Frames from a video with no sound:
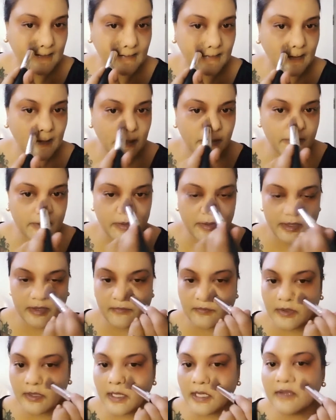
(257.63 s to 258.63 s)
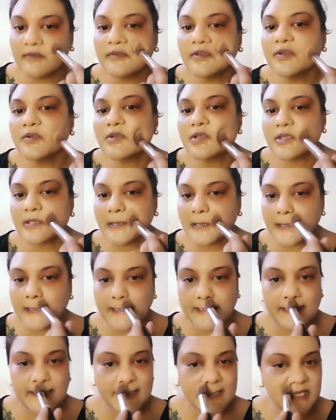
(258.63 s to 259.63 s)
wherever I use the
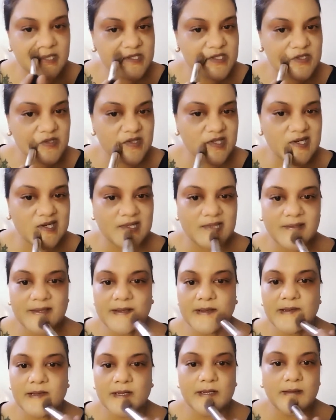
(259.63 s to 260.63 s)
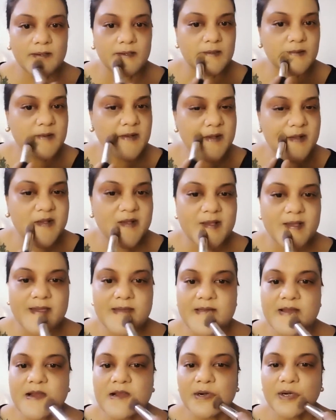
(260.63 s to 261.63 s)
corrector, so that the
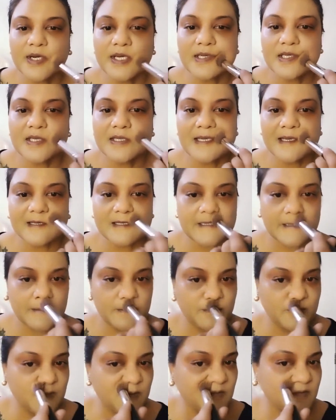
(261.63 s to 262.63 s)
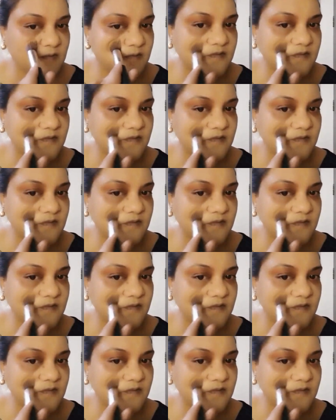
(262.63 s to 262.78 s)
corrector doesn't move.